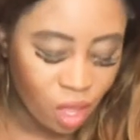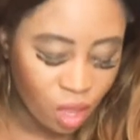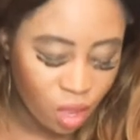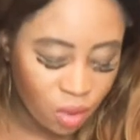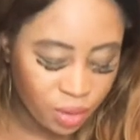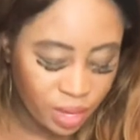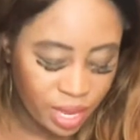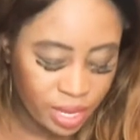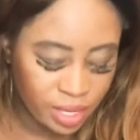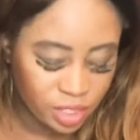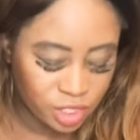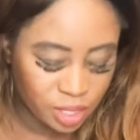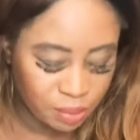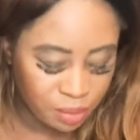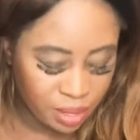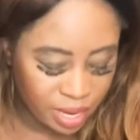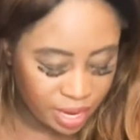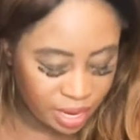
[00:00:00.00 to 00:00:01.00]
Okay,
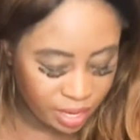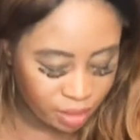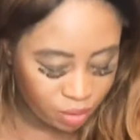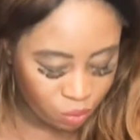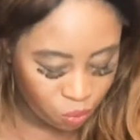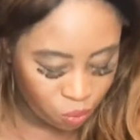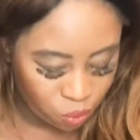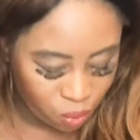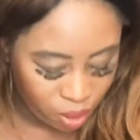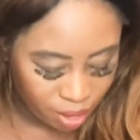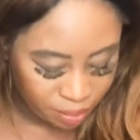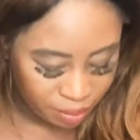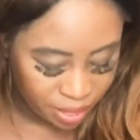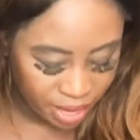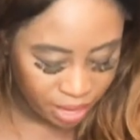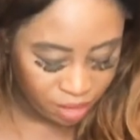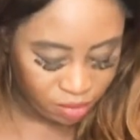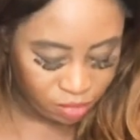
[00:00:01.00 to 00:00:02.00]
Gemini, what I'm
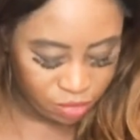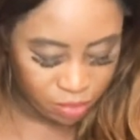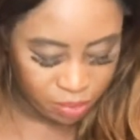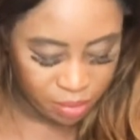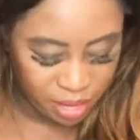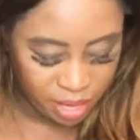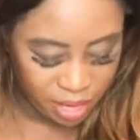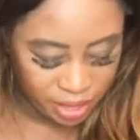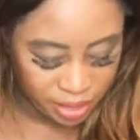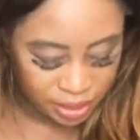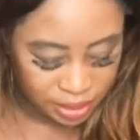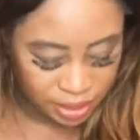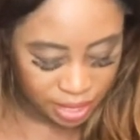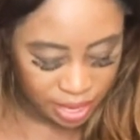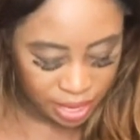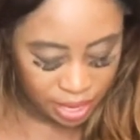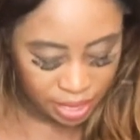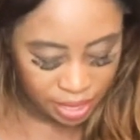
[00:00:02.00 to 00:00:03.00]
getting from this
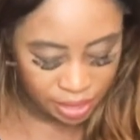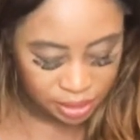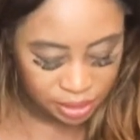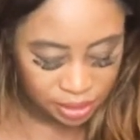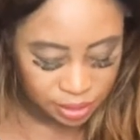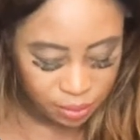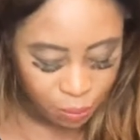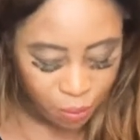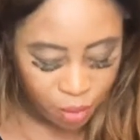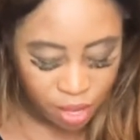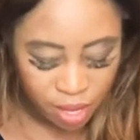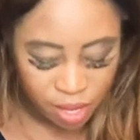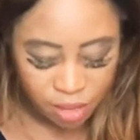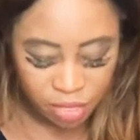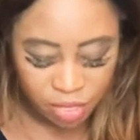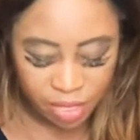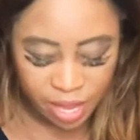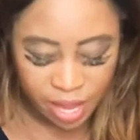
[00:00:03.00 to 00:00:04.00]
is
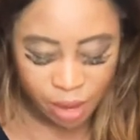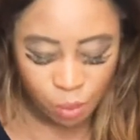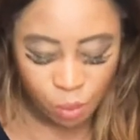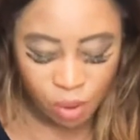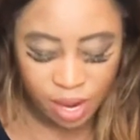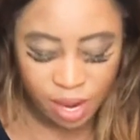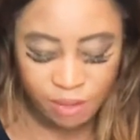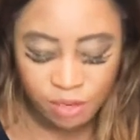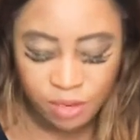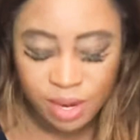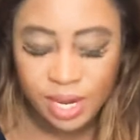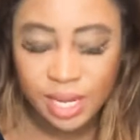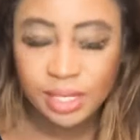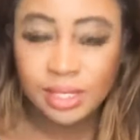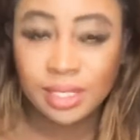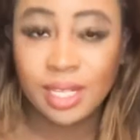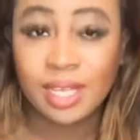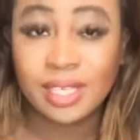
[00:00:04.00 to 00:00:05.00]
that whatever it
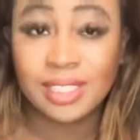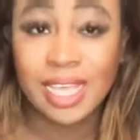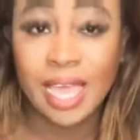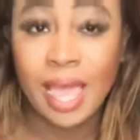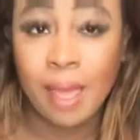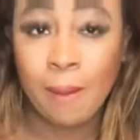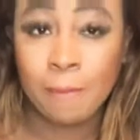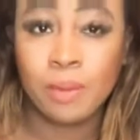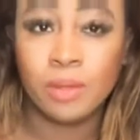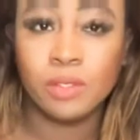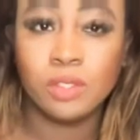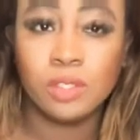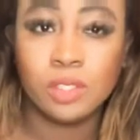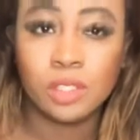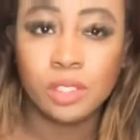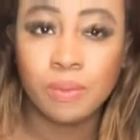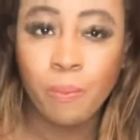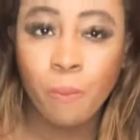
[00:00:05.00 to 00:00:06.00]
is that has
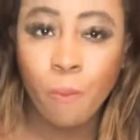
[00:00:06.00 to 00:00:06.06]
happened